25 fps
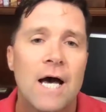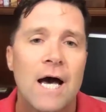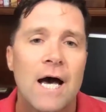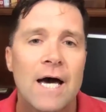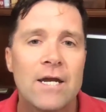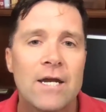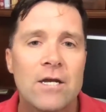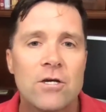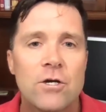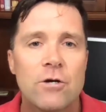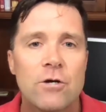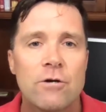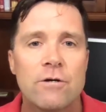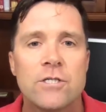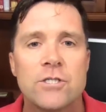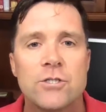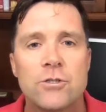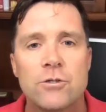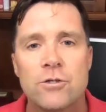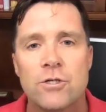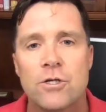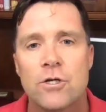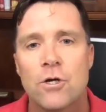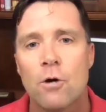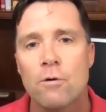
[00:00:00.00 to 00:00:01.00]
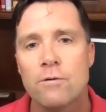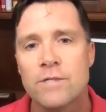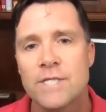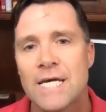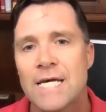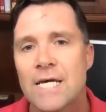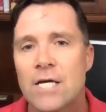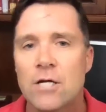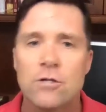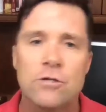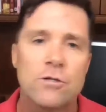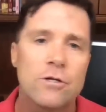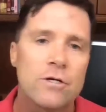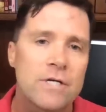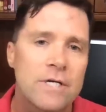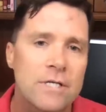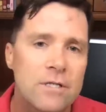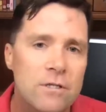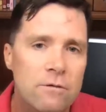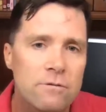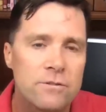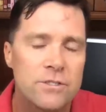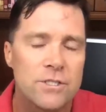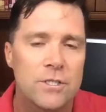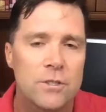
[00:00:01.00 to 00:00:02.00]
I'd encourage you to go take a look at
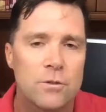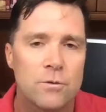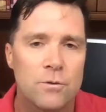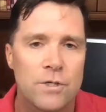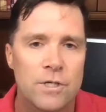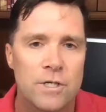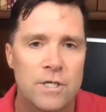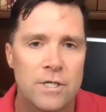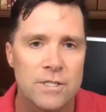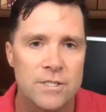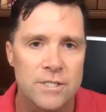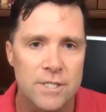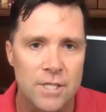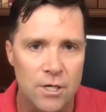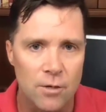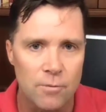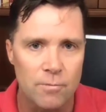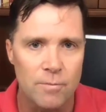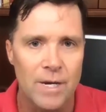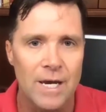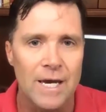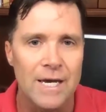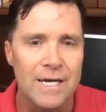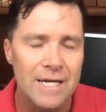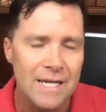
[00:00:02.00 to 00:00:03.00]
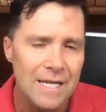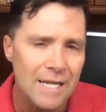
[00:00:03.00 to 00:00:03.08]
those ingredients that are banned,